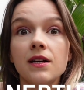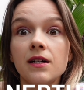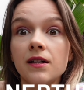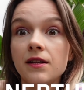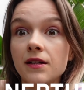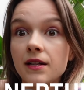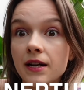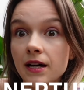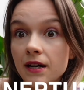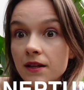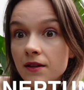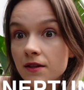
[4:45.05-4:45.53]

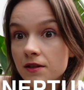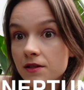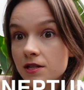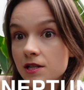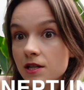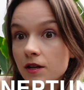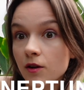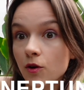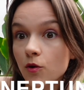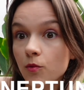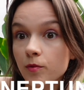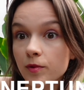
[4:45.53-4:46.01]
another
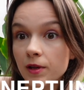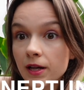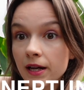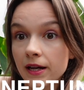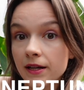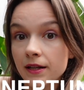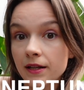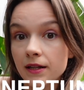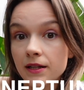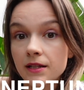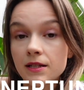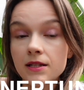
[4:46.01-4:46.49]
slow
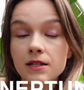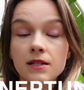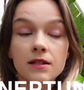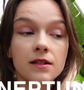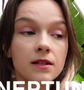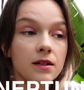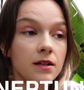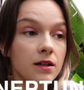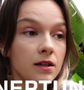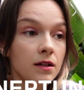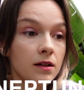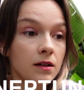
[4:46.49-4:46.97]
planet,
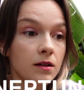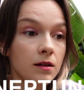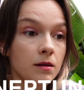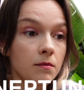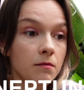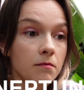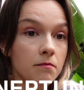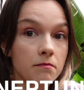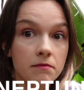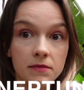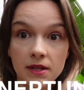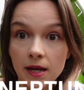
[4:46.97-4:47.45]

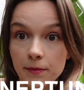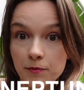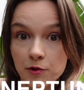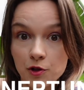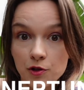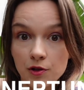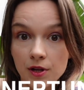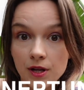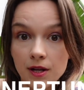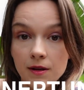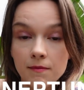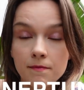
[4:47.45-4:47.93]

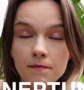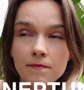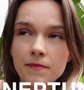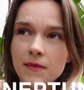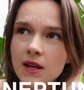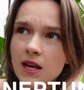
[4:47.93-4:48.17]
Neptune,